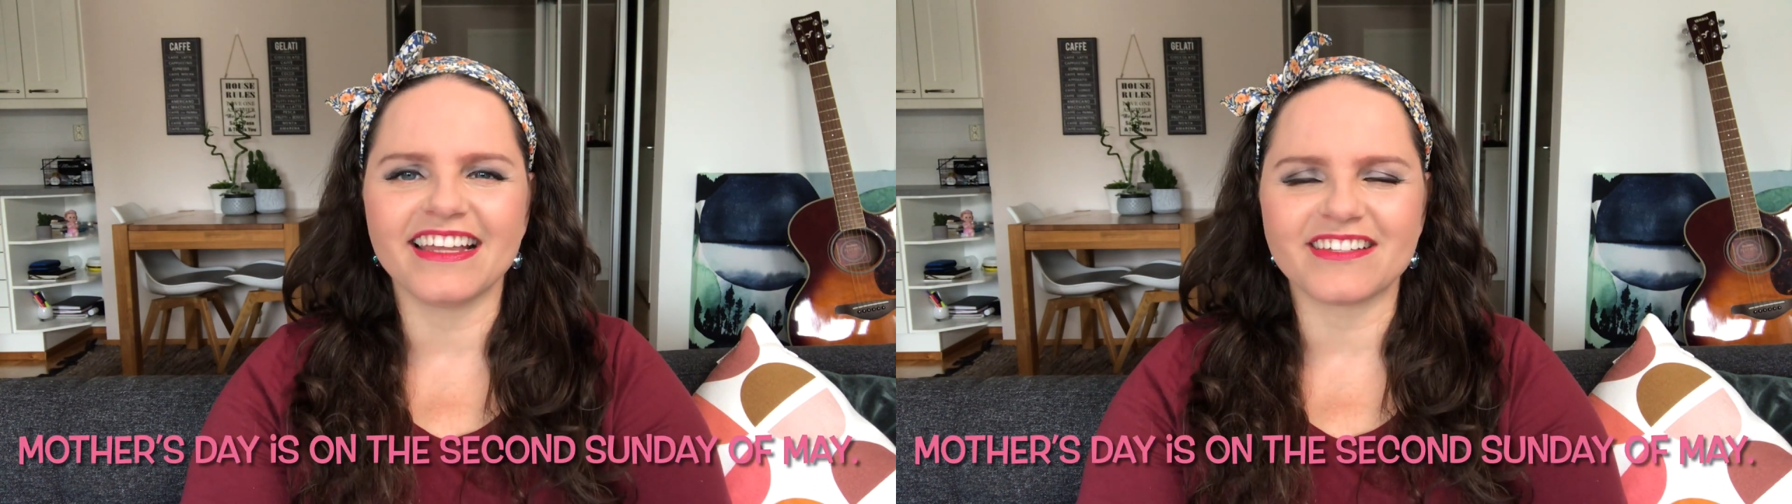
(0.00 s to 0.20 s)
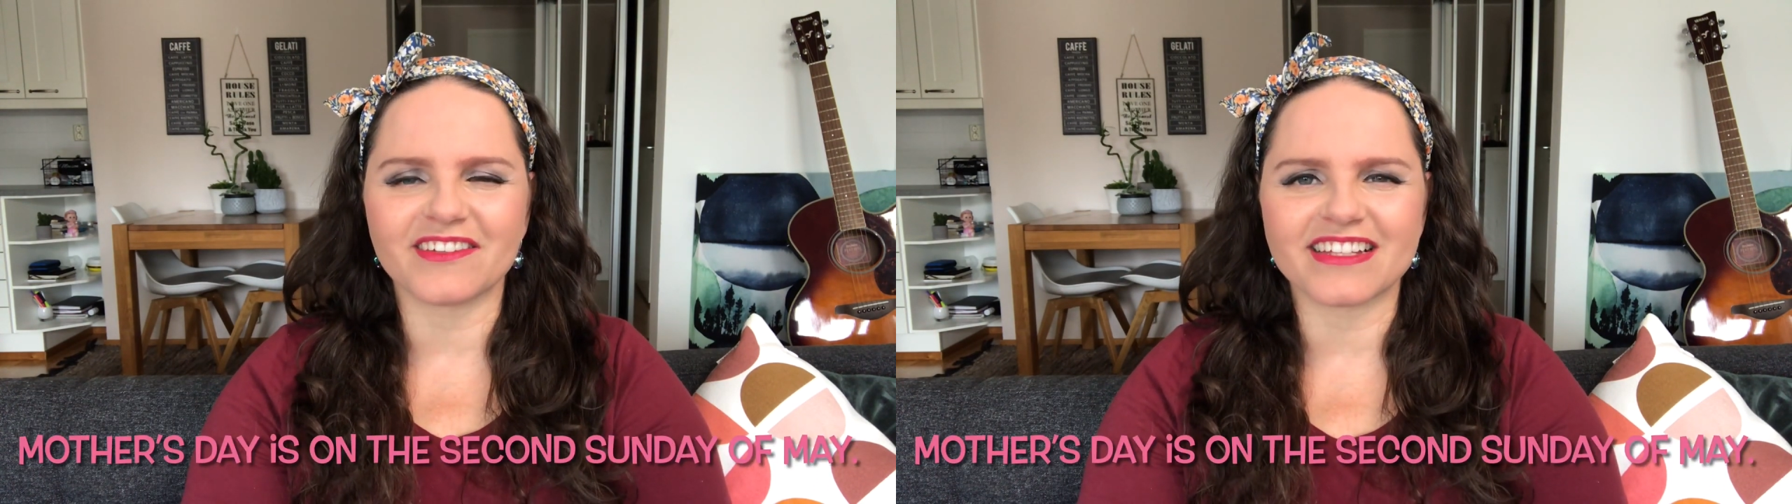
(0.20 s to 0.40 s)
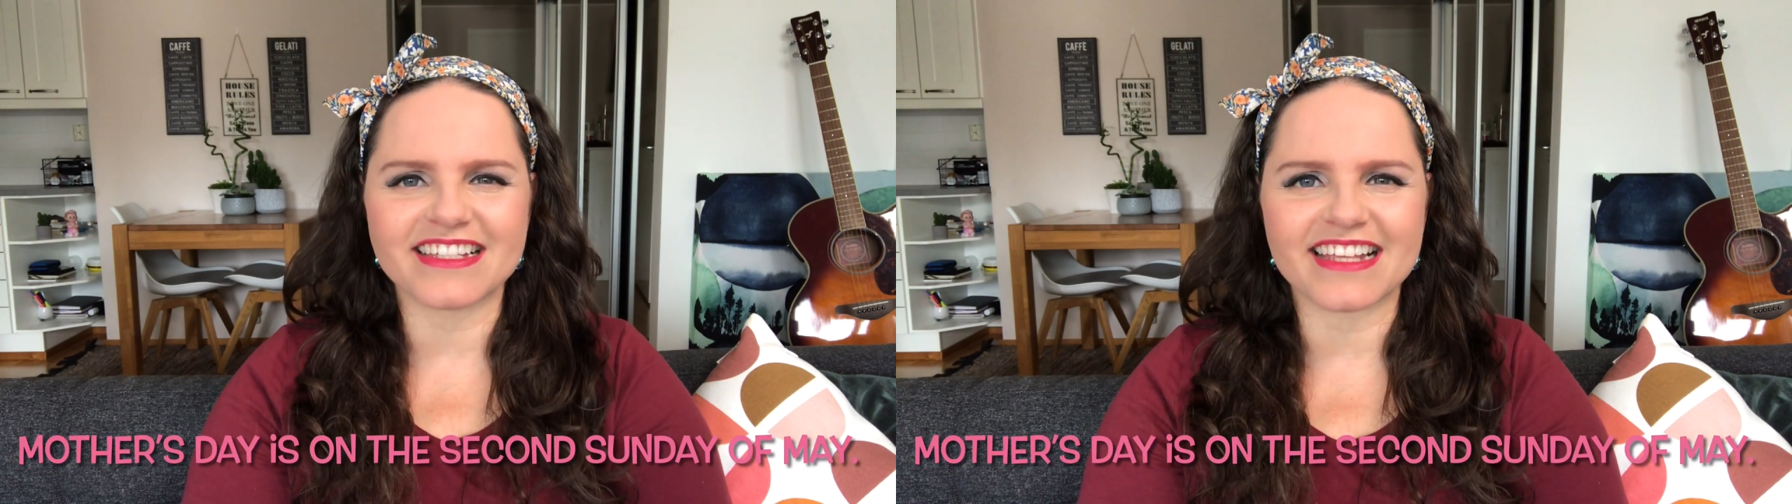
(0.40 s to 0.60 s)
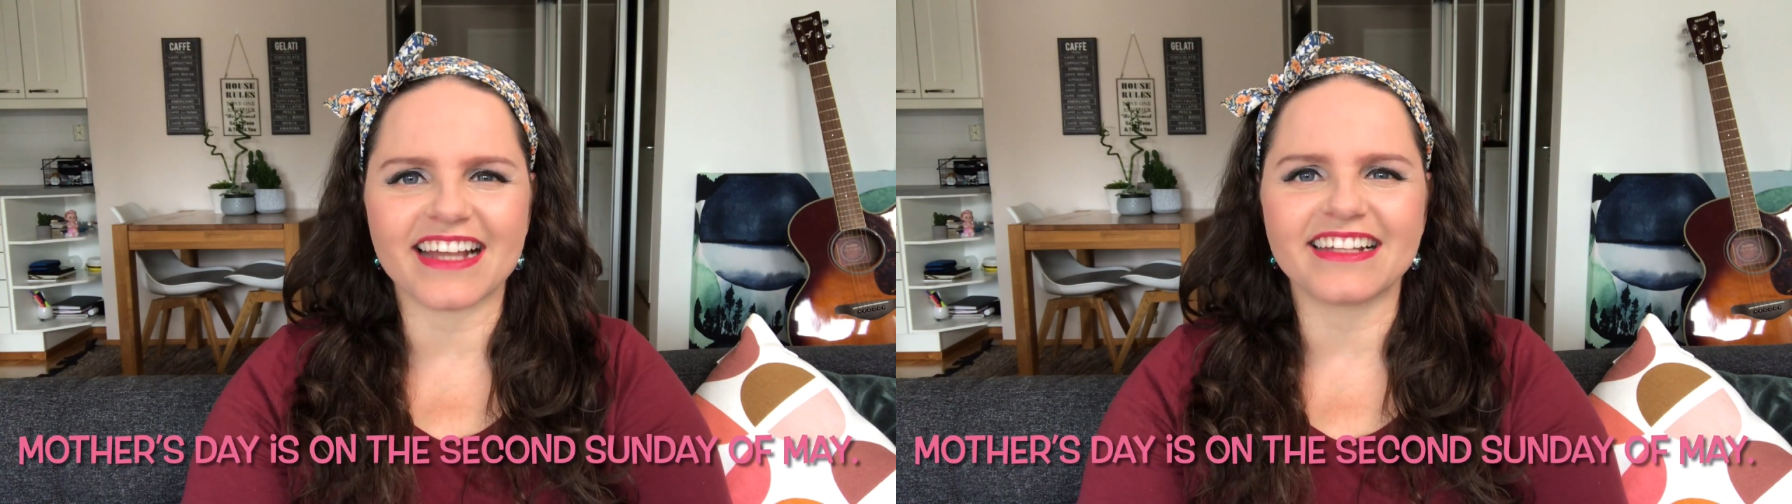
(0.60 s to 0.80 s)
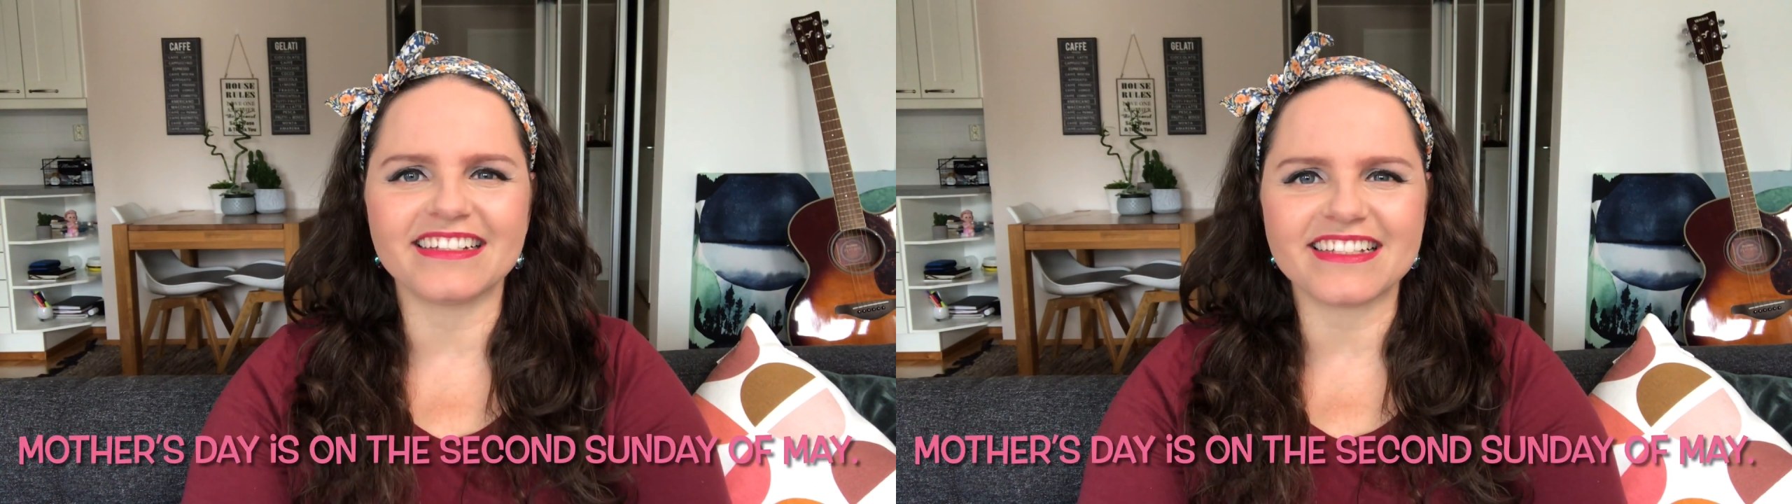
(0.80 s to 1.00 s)
is on the
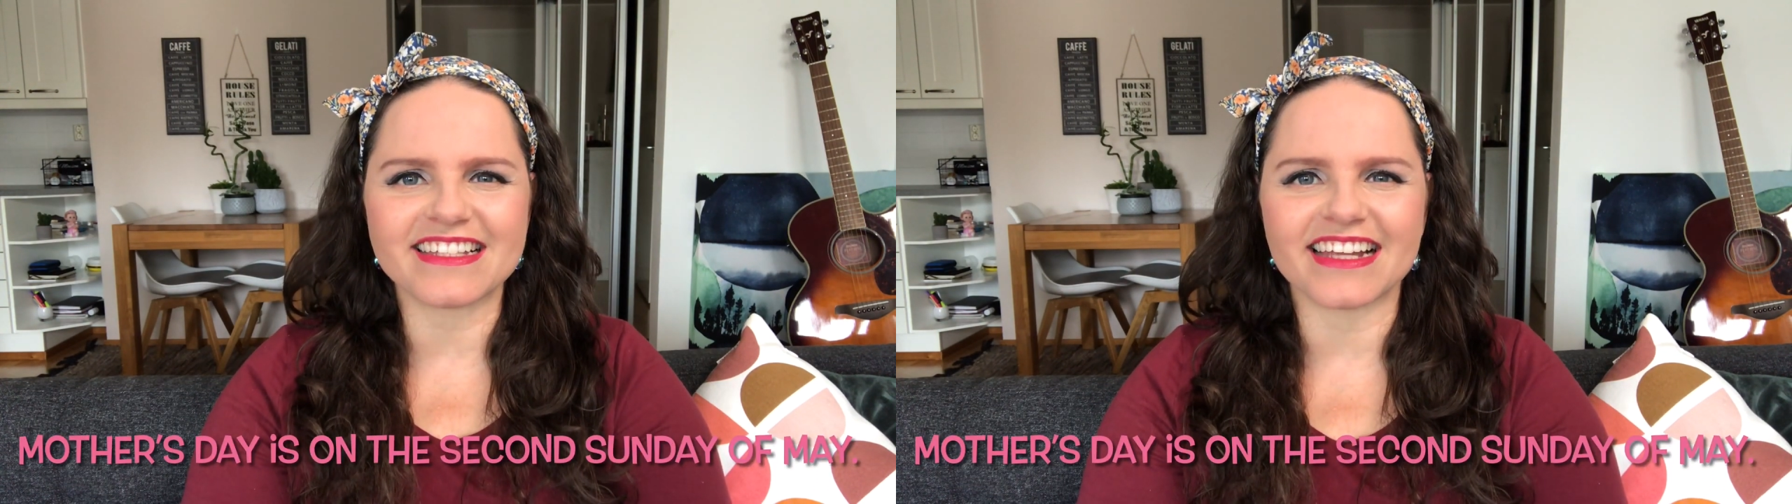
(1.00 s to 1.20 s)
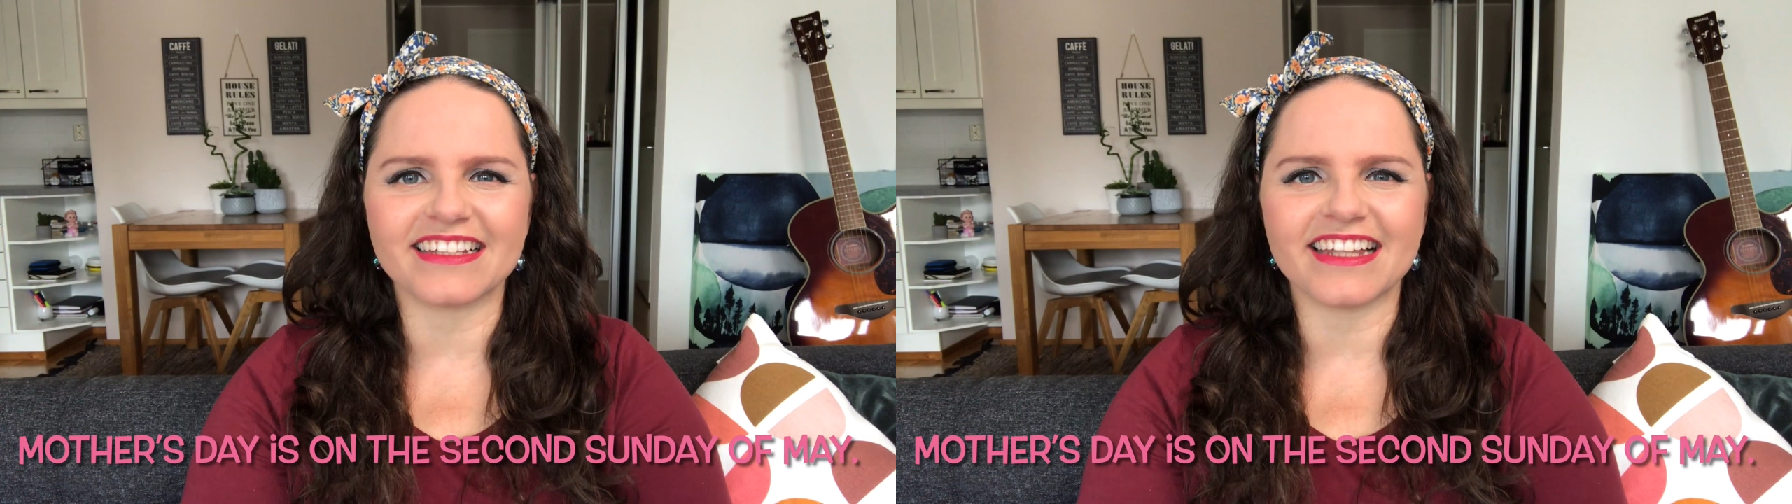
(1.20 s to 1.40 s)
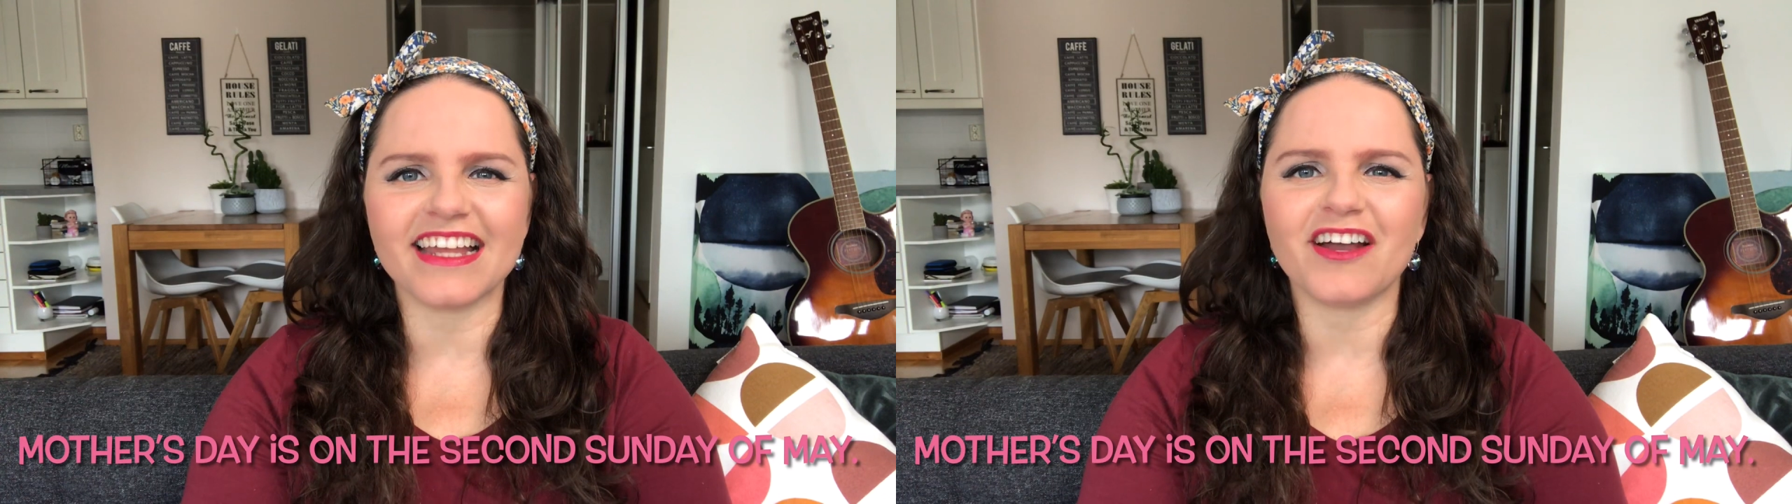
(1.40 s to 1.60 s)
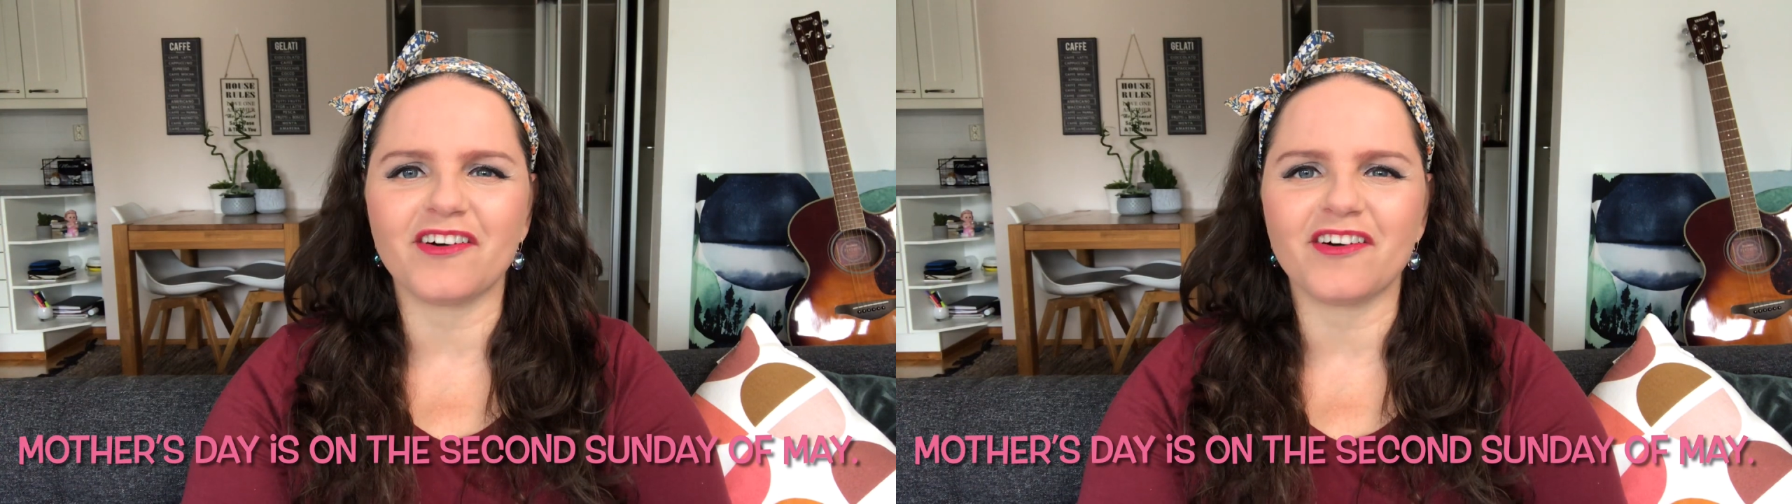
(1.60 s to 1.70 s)
second Sunday